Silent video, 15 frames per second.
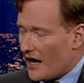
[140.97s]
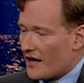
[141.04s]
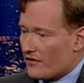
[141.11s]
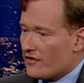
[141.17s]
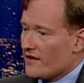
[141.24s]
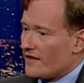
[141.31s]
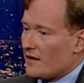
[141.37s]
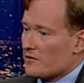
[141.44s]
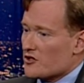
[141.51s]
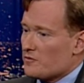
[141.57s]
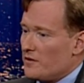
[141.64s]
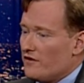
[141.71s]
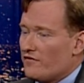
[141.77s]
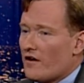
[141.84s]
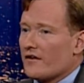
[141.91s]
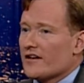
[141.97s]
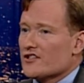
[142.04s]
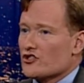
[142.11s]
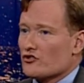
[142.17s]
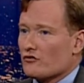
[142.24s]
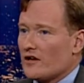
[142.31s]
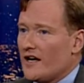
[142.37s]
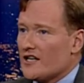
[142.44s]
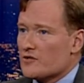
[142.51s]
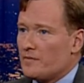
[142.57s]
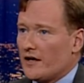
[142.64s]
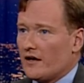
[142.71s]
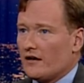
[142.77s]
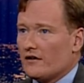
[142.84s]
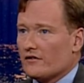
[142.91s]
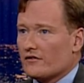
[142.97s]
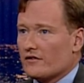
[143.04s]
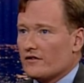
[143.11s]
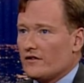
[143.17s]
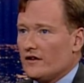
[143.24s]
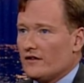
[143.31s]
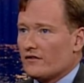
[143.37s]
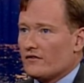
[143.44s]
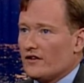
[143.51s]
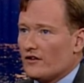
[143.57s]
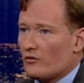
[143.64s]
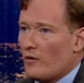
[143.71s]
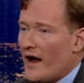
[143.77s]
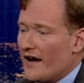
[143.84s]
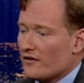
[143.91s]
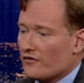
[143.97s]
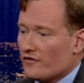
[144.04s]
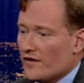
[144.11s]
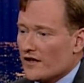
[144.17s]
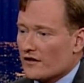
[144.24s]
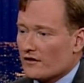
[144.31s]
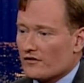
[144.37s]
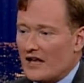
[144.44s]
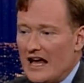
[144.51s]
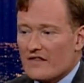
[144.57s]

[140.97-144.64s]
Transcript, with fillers: I think that must be very strange, because these, these wax figures,